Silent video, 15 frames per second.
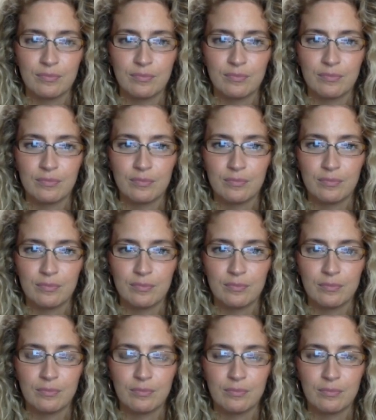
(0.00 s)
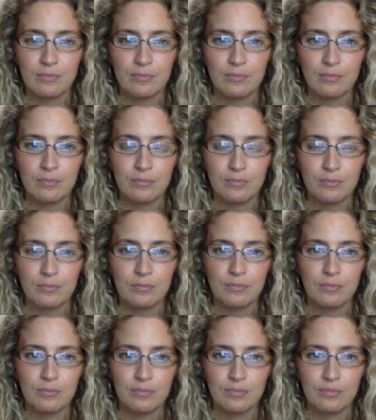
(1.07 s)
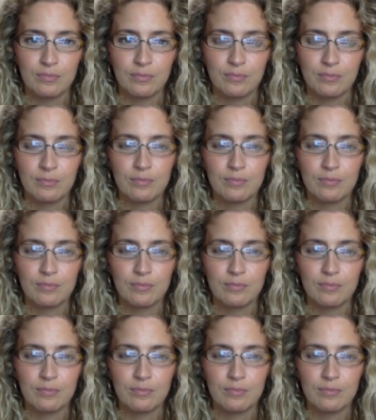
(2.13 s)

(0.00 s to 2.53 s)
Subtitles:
No words are spoken by the person on screen.